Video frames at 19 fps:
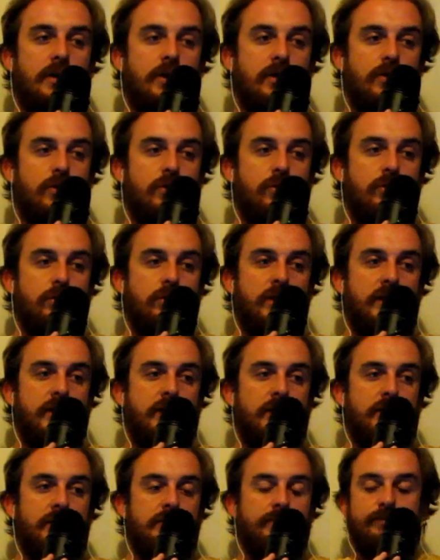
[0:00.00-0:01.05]
the
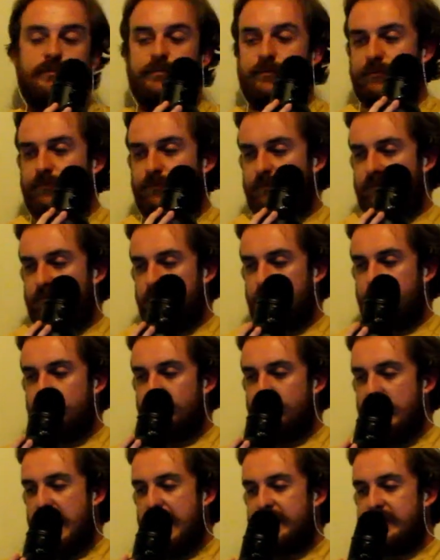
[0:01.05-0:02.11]
old
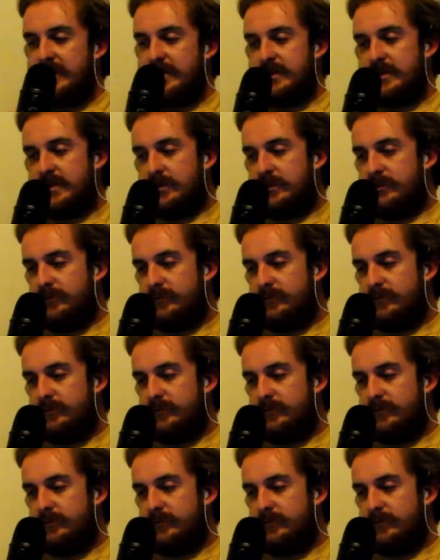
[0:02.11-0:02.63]
practice.